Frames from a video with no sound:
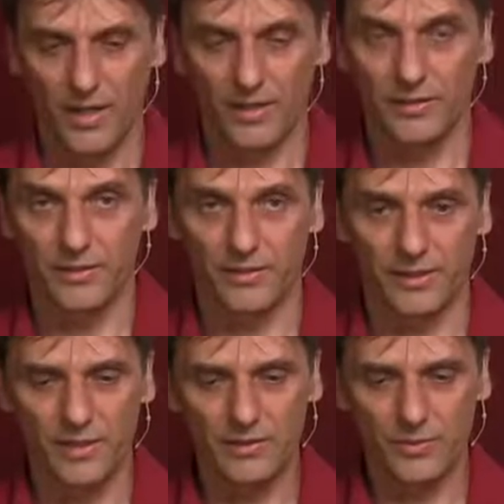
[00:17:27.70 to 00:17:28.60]
and the, the
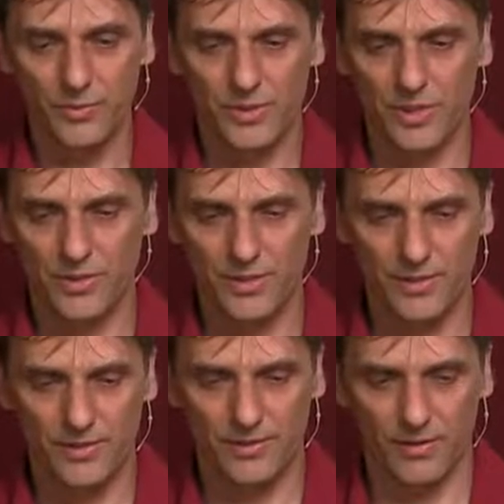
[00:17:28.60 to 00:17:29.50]
other two
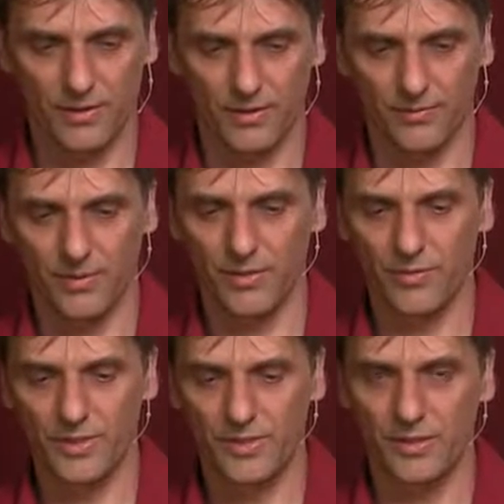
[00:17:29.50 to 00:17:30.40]
stages
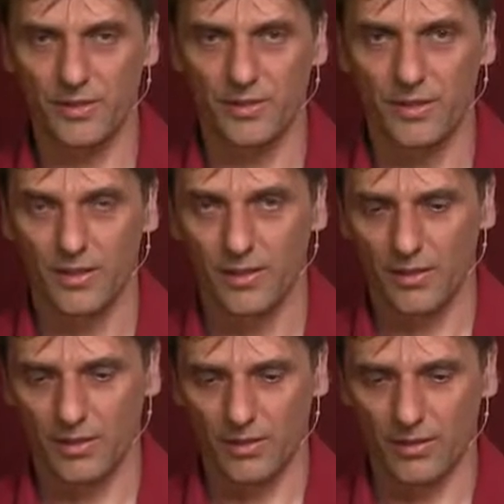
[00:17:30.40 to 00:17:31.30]
increasing
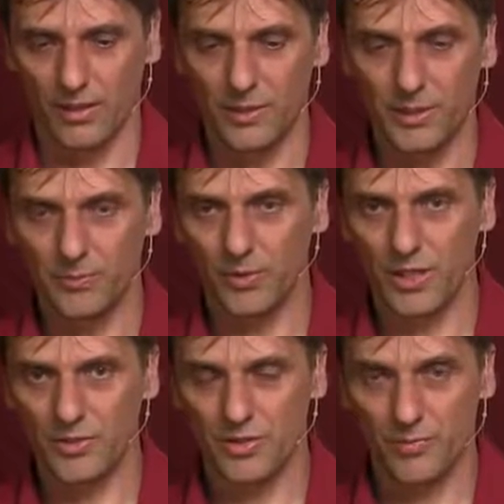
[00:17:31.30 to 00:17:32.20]
lipid
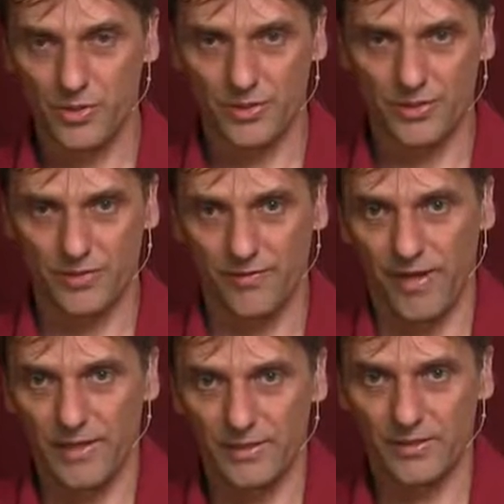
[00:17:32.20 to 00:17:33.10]
production which is
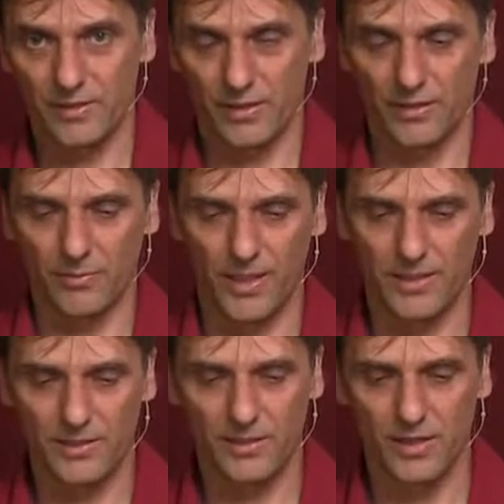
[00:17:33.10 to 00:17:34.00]
fats in the
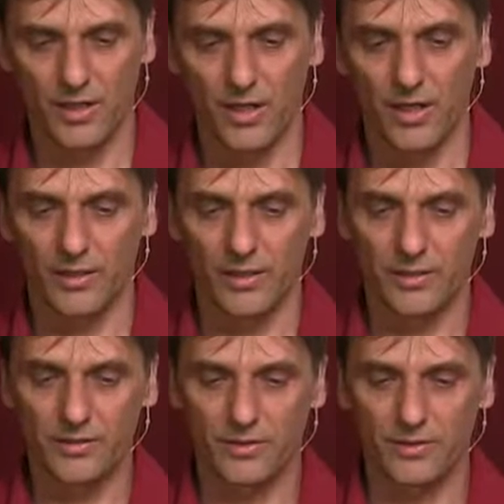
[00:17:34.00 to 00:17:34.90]
plants and
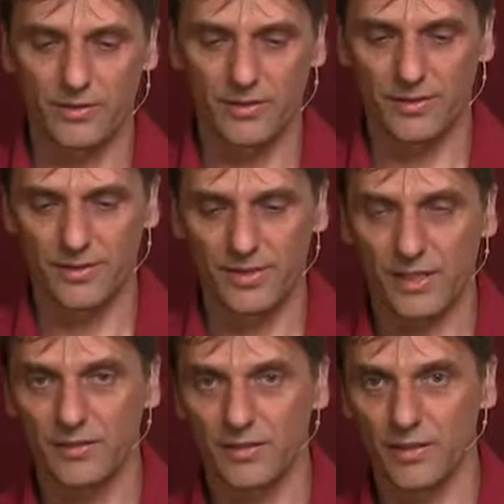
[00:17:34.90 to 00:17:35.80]
later uh,
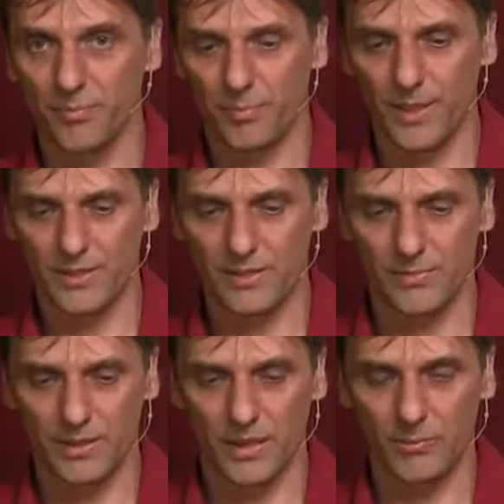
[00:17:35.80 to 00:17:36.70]
secondary plants
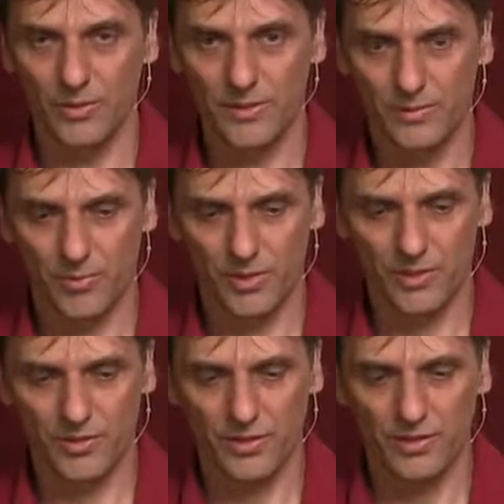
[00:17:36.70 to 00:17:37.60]
metabolites
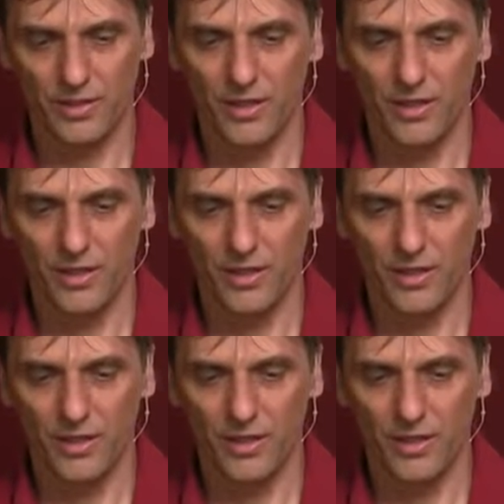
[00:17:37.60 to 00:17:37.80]
production